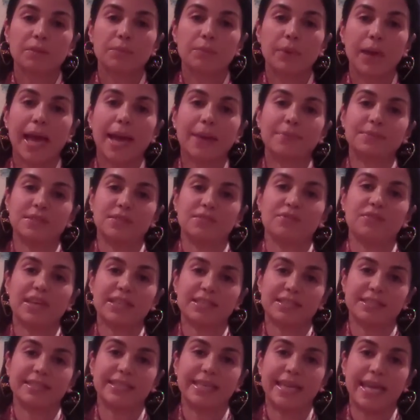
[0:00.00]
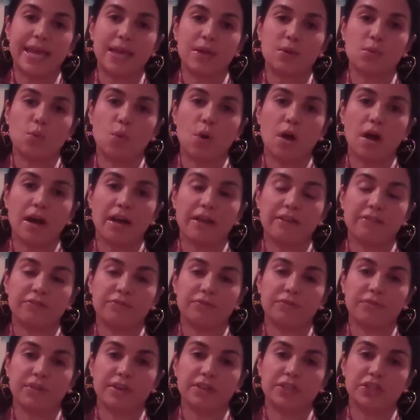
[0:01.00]
perhaps investigate what I've
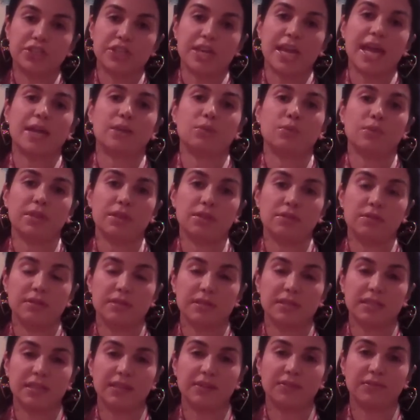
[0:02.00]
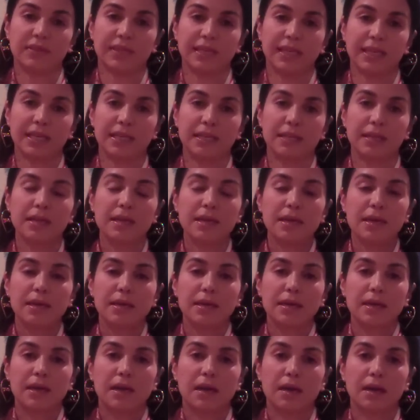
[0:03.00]
shared with you this evening, and
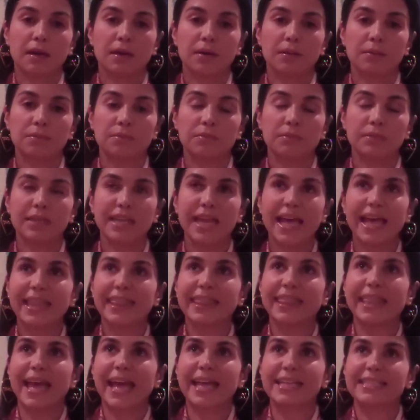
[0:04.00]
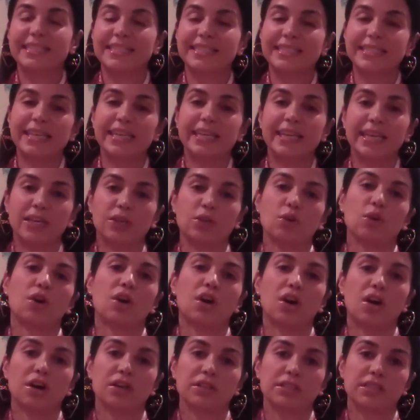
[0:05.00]
let that sit in your
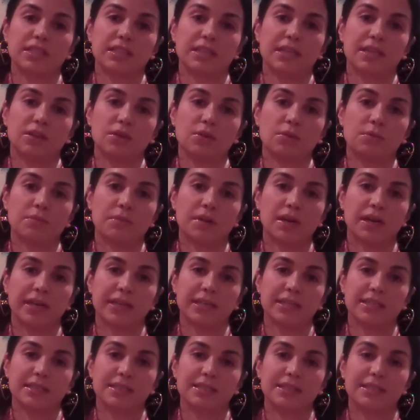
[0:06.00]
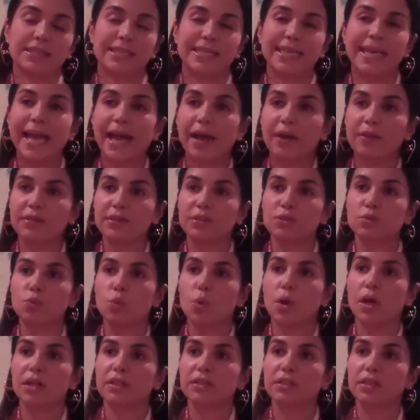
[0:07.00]
heart and in your mind, and see how this
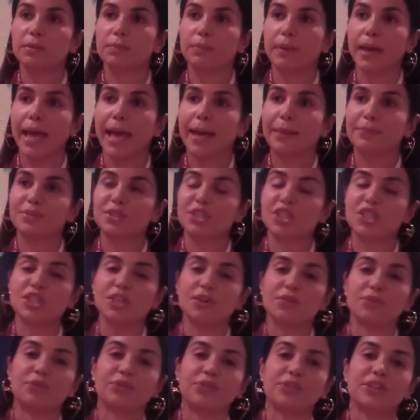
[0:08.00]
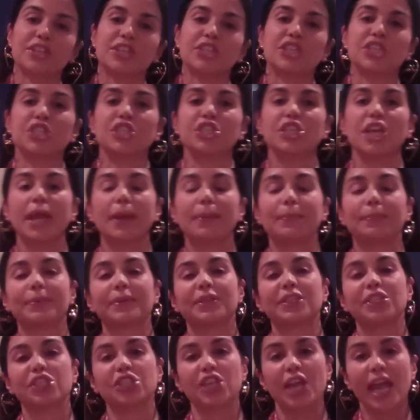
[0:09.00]
world could perhaps shift and shape
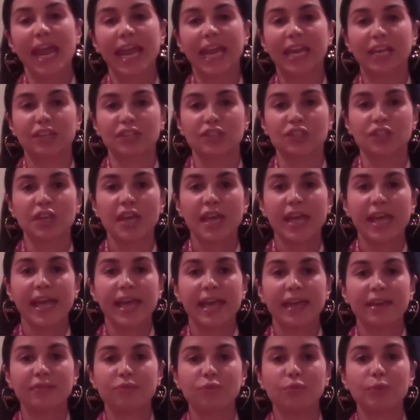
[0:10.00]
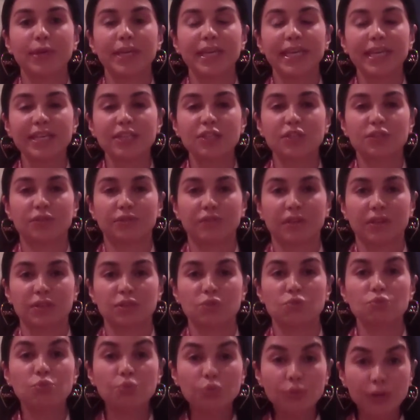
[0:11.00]
and change if we, each of
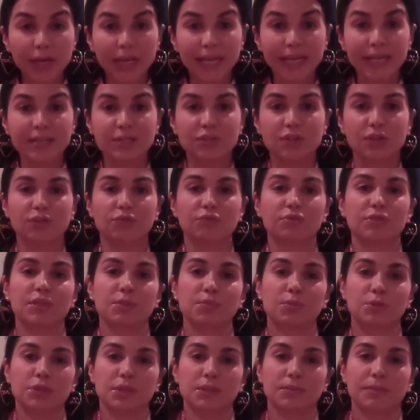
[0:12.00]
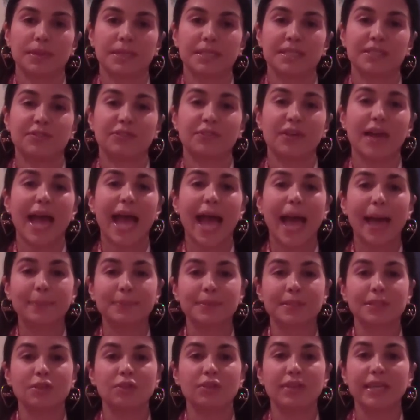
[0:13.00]
us, really took the responsibility for
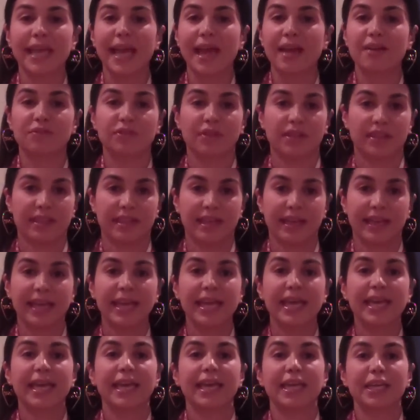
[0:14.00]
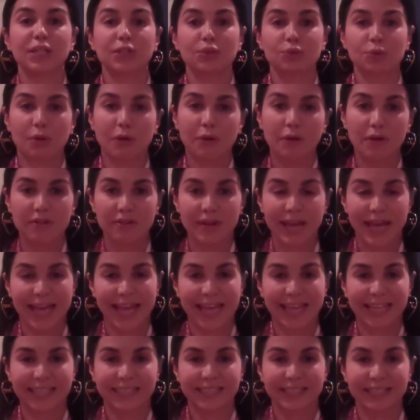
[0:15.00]
absolutely everything into our own
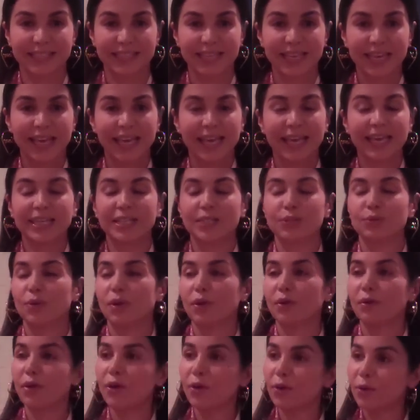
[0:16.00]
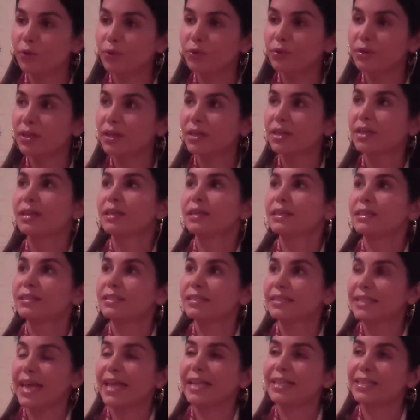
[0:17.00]
hands, into our own
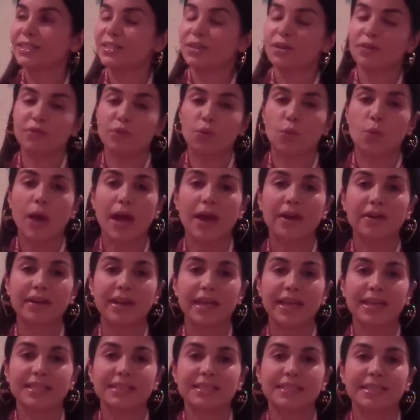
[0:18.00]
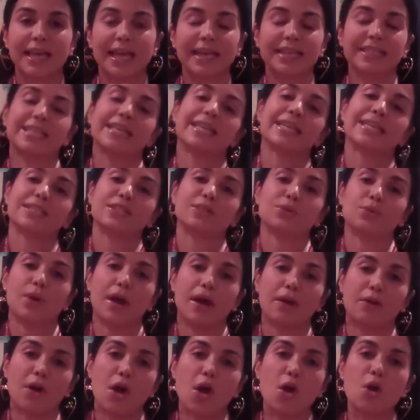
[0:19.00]
sense of awareness, and into
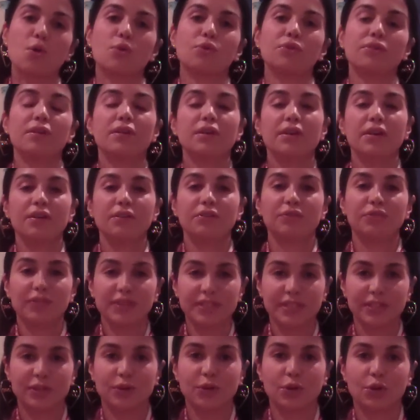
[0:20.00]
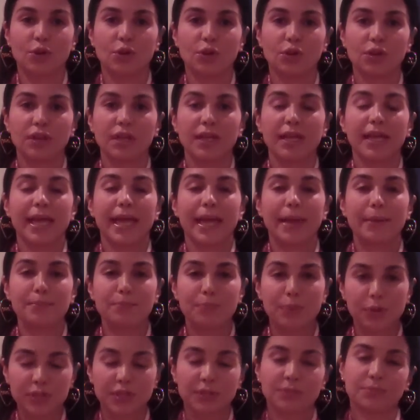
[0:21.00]
our own physical
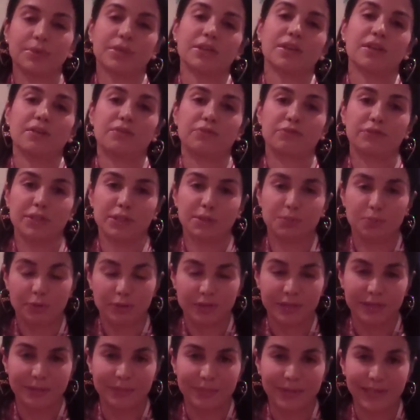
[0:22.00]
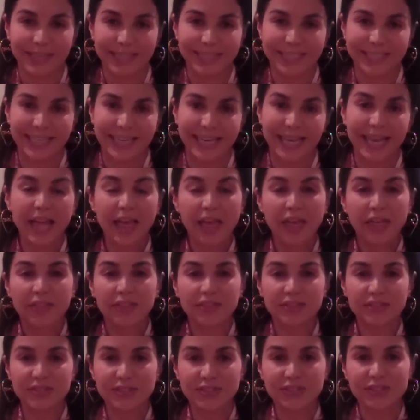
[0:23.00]
embodiment of responsibility.
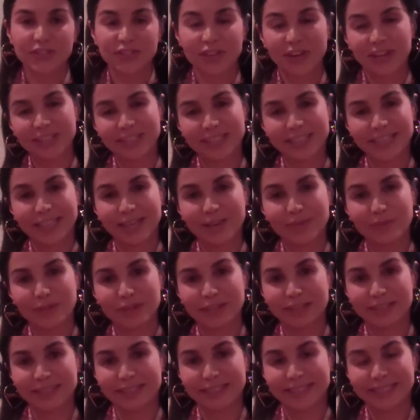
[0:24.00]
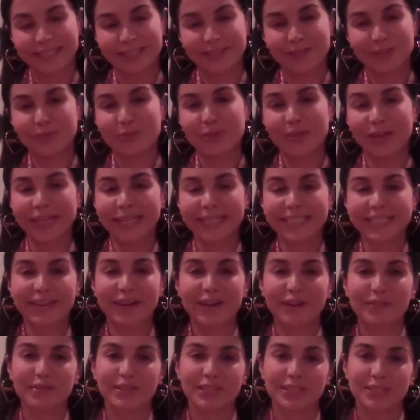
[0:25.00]
This is Chandanni with
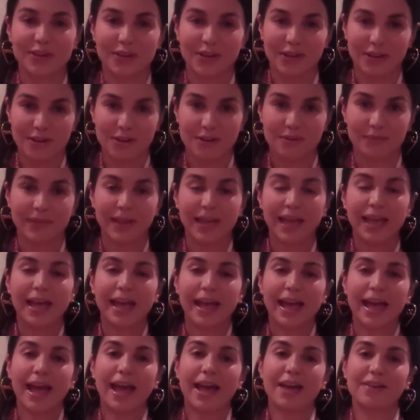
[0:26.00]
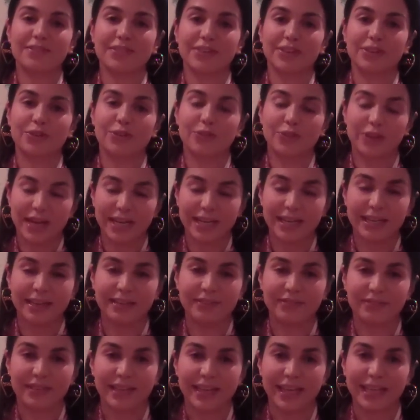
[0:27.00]
WeDharma.com. Have a great
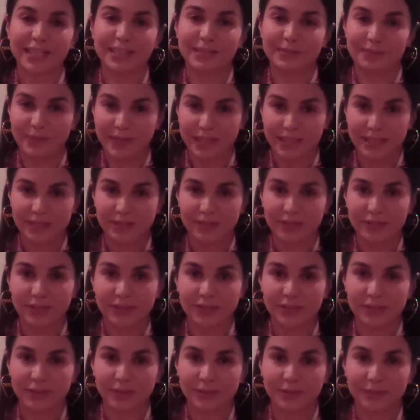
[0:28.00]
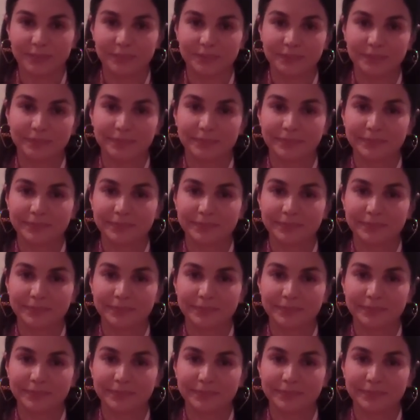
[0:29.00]
evening. Speak to you soon.